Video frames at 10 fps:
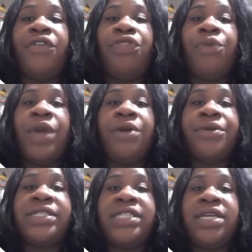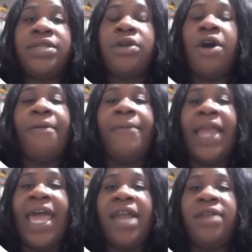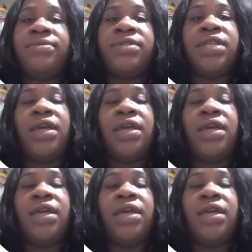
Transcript: 3 or 6 carbon atoms.